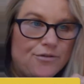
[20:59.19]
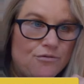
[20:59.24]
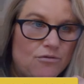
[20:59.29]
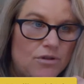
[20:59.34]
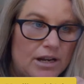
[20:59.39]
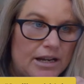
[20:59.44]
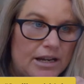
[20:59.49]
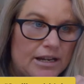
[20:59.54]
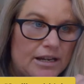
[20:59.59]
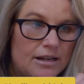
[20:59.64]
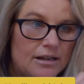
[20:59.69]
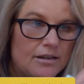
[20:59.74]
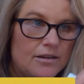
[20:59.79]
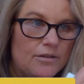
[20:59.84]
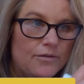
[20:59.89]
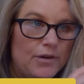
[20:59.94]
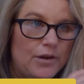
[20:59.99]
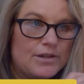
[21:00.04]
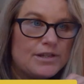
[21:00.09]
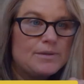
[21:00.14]
3
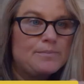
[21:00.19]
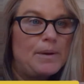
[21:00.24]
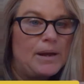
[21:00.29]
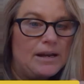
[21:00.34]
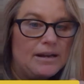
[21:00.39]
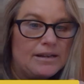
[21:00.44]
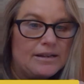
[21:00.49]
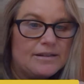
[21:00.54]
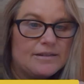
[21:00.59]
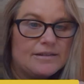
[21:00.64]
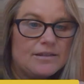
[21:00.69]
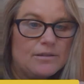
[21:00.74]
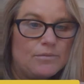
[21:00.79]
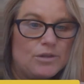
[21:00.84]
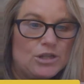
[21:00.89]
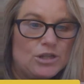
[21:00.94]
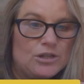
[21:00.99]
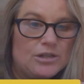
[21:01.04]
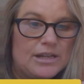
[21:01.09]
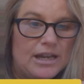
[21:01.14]
of our spelling. So
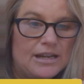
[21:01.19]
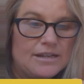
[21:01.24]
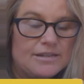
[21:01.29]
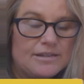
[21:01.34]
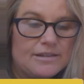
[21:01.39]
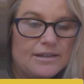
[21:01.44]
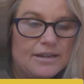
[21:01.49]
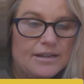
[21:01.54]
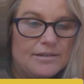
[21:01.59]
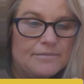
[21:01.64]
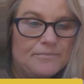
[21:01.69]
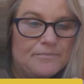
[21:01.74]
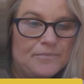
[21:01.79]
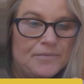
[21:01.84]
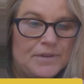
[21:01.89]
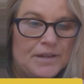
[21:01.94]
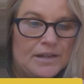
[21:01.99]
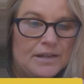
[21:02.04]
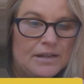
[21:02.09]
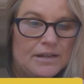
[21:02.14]
we should get to that.
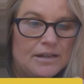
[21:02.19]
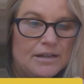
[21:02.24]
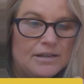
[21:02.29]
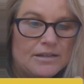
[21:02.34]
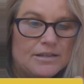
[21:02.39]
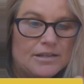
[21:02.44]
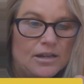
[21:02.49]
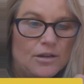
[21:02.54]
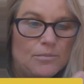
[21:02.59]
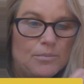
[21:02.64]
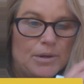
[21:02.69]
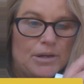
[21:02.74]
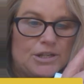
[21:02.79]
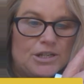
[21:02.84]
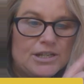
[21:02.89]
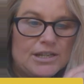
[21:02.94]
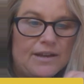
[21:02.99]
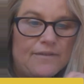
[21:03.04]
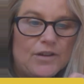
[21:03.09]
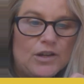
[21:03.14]
So, but
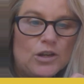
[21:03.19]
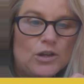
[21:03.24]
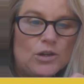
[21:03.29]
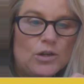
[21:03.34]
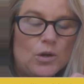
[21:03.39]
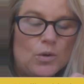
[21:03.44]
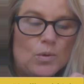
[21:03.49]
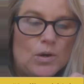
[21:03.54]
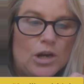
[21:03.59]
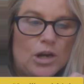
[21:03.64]
just have a good old